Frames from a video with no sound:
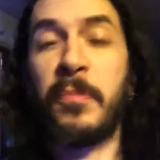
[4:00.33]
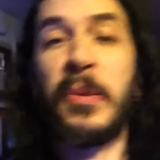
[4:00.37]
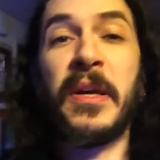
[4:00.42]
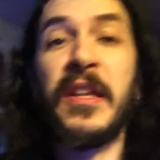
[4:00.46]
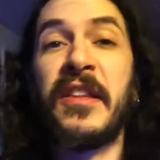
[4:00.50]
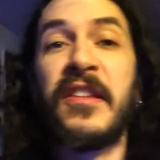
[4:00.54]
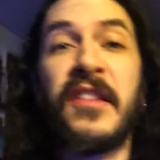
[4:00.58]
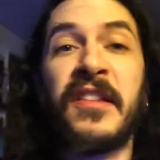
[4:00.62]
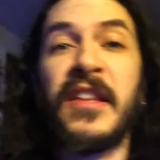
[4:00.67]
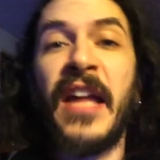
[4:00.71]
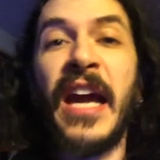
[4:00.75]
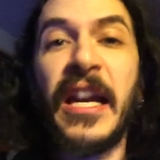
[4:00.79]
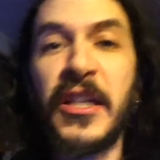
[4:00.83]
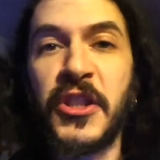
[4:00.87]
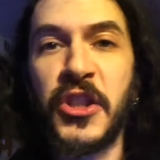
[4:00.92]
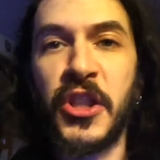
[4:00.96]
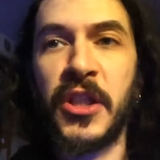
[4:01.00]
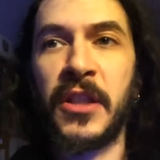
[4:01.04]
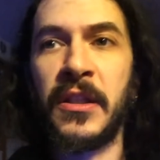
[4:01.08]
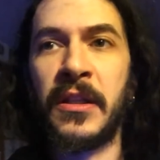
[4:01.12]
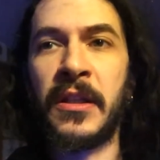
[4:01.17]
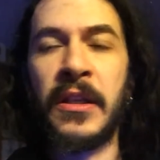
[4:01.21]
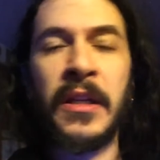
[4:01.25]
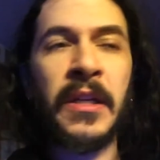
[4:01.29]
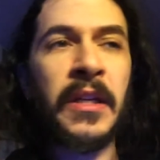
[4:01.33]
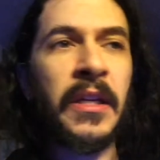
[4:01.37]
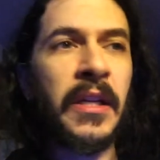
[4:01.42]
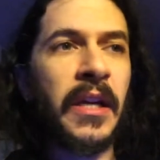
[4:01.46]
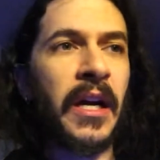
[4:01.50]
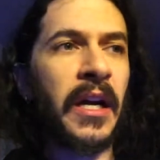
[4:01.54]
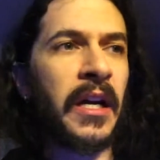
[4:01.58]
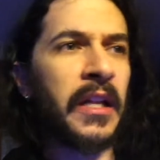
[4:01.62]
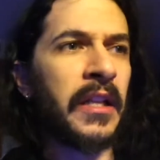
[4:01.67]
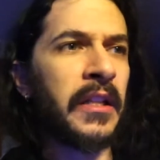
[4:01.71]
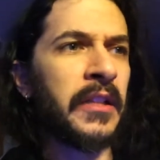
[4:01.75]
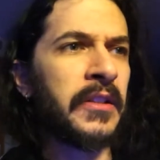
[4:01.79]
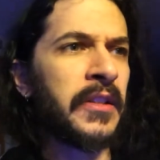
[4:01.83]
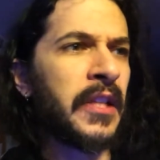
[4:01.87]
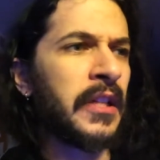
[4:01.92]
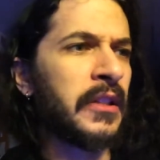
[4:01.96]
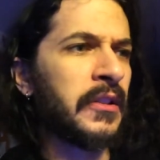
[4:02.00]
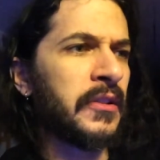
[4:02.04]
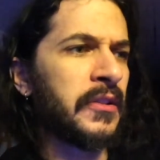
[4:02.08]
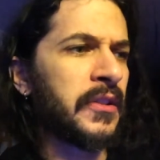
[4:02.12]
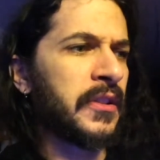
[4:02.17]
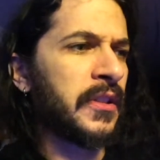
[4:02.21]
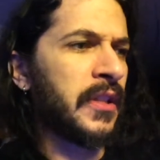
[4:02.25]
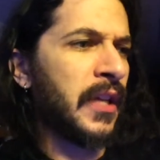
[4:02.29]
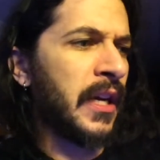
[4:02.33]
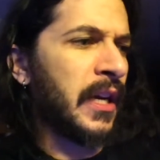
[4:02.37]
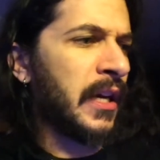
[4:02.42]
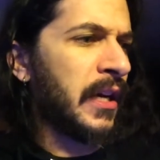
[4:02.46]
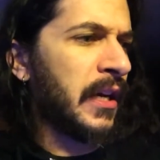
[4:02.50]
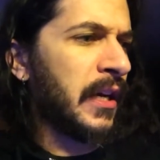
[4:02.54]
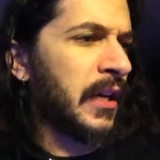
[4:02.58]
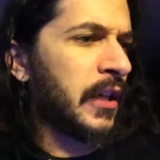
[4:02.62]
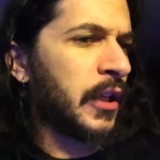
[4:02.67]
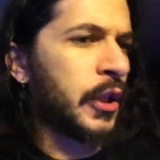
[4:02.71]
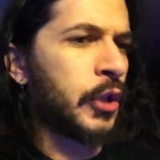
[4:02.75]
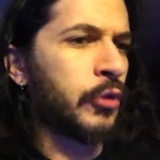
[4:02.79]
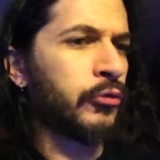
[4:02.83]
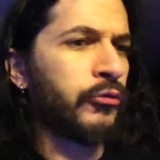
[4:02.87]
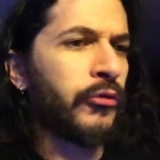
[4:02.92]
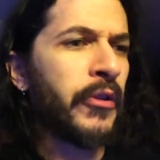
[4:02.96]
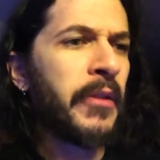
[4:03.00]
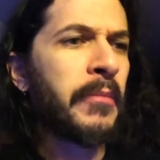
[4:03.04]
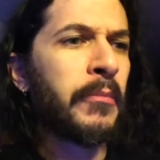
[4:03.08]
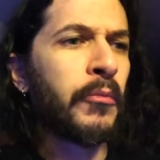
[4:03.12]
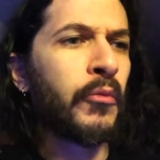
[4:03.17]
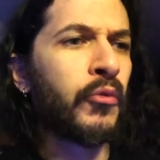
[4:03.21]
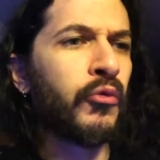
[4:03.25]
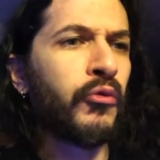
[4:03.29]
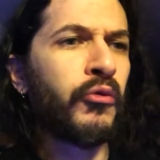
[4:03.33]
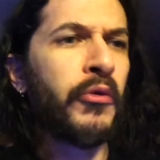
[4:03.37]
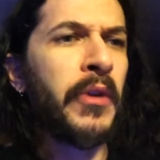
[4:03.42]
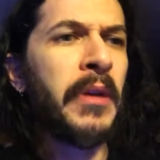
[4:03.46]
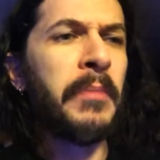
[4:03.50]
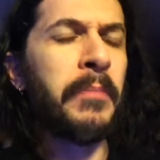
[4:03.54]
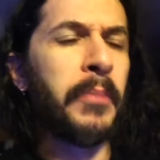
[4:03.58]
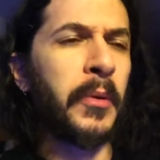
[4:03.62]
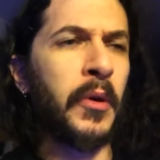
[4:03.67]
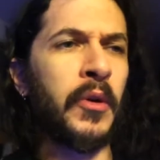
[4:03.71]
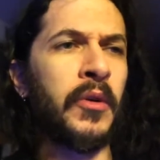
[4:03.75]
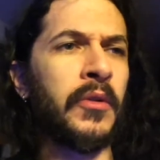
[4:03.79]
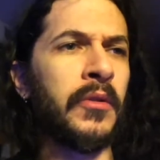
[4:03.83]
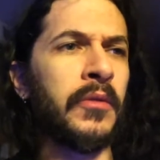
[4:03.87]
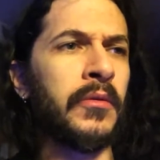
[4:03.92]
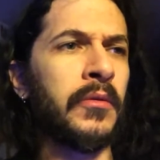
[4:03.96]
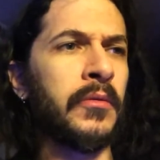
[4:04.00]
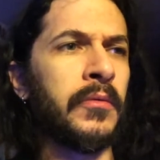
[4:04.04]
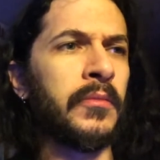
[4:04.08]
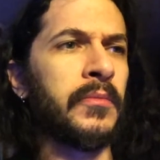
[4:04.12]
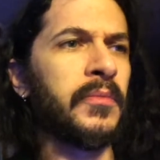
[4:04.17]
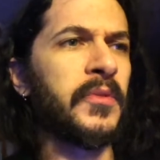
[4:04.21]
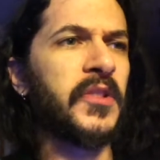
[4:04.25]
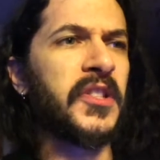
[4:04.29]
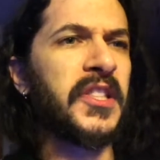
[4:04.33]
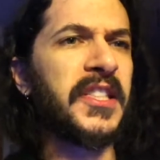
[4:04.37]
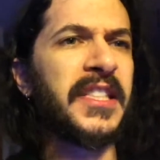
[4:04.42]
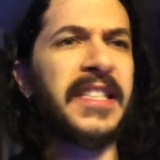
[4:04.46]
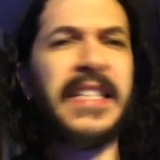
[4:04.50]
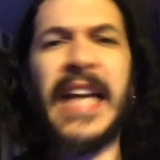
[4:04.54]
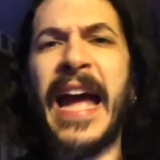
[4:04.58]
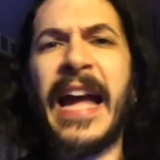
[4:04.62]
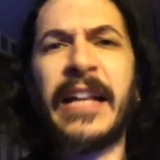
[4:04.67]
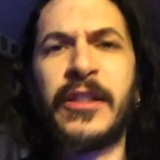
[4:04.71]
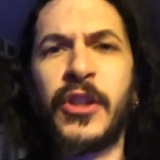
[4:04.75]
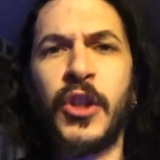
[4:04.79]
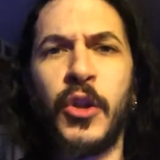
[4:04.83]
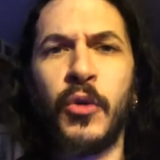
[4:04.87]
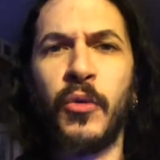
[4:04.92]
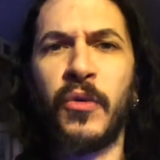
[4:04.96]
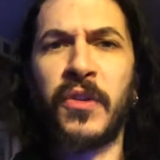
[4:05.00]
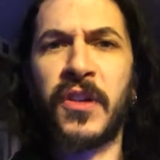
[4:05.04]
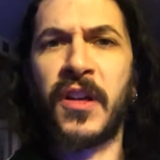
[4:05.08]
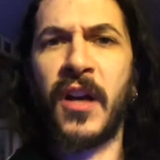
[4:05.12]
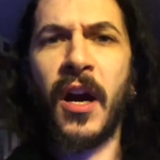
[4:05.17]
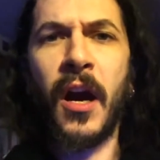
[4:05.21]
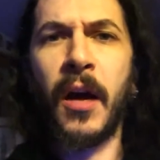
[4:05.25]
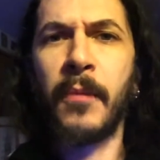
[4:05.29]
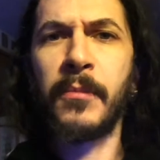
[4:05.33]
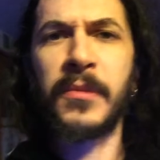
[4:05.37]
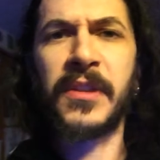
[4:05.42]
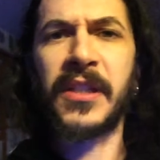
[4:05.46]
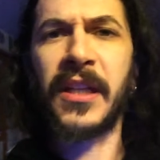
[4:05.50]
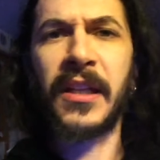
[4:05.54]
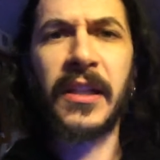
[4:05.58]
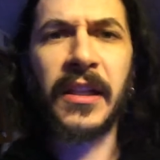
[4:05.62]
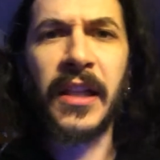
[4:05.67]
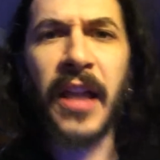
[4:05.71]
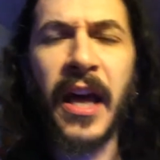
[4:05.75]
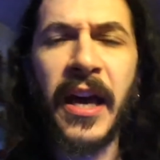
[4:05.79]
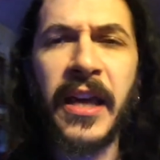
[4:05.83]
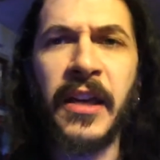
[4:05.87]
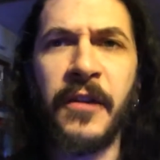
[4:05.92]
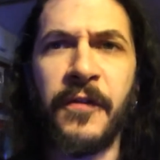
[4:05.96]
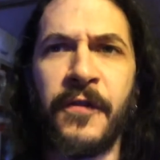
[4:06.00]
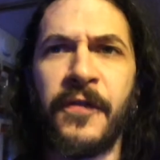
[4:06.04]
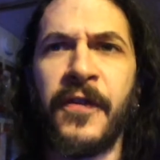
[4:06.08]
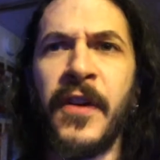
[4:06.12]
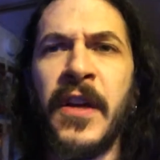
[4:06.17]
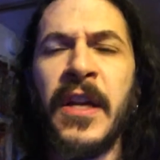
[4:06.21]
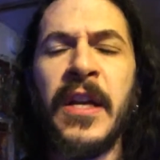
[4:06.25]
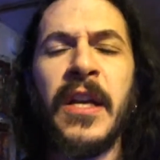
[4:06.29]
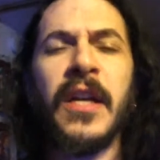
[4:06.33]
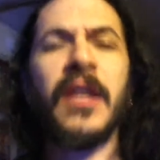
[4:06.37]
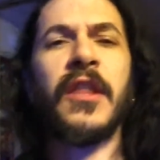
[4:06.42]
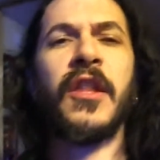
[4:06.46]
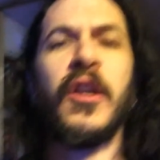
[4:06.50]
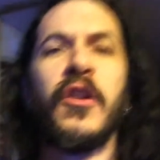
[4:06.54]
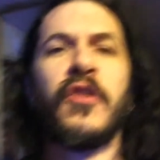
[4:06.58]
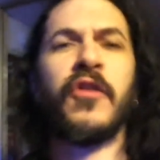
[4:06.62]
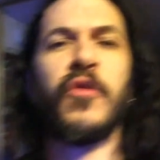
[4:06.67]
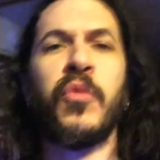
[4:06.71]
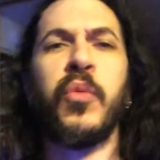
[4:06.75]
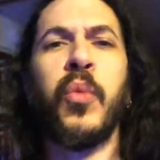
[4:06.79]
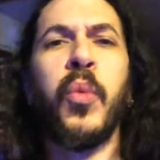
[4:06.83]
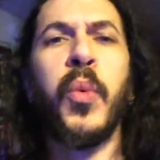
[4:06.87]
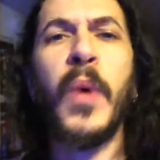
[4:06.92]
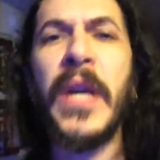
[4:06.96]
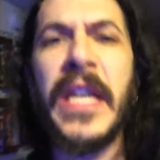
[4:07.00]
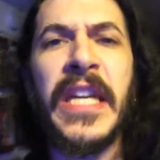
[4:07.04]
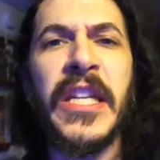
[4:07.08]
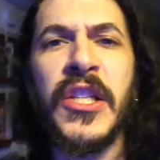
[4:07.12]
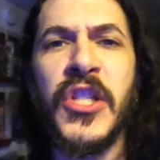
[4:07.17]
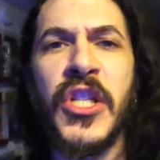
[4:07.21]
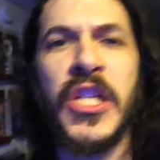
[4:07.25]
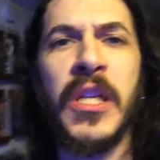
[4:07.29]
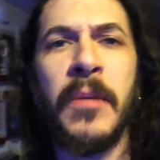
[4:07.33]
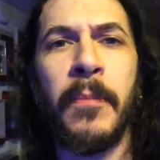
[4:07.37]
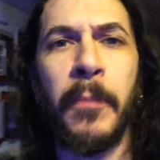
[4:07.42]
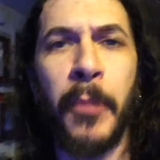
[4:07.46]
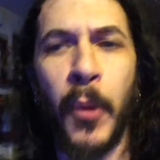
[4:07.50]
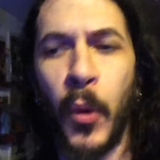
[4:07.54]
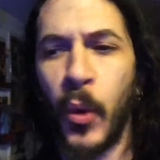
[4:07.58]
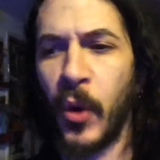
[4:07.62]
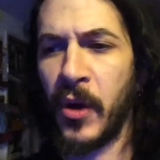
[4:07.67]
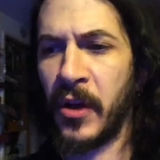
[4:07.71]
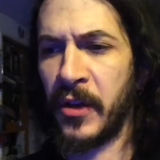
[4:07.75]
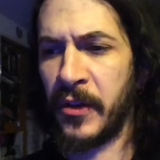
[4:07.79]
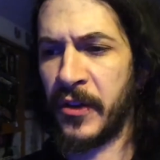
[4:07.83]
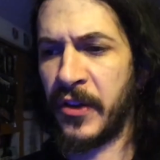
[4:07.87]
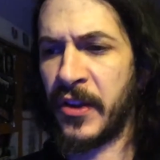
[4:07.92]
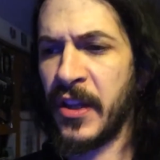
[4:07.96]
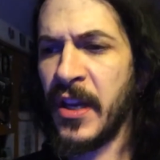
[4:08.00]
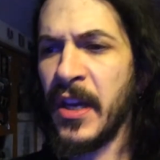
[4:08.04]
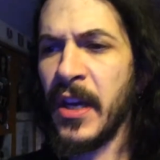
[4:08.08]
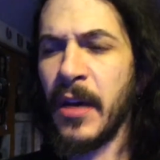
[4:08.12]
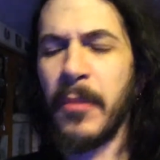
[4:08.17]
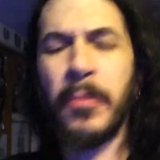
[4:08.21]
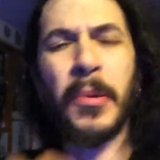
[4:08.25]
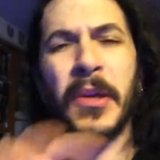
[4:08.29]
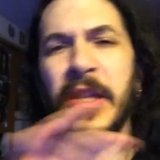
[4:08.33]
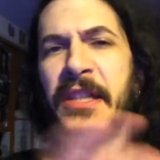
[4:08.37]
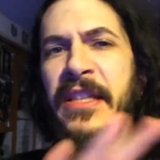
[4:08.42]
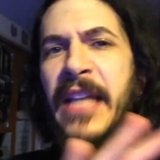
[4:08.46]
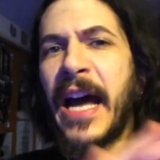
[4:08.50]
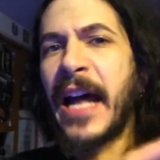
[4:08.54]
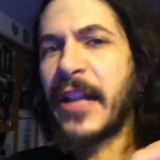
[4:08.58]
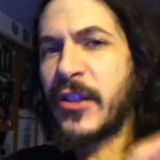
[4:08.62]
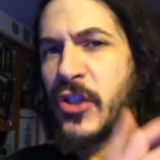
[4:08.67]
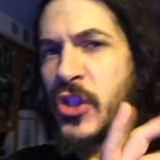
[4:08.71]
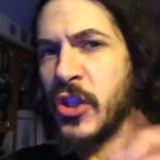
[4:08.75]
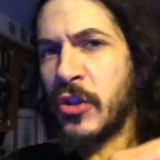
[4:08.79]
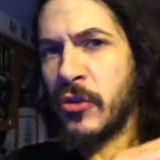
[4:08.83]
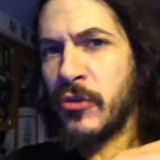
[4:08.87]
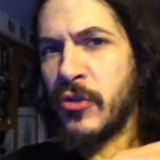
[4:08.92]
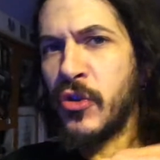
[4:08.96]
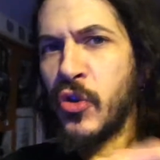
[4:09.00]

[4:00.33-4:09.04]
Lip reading: possession, there's Grim Reaper statues come to life, there's Ouija boards, but not your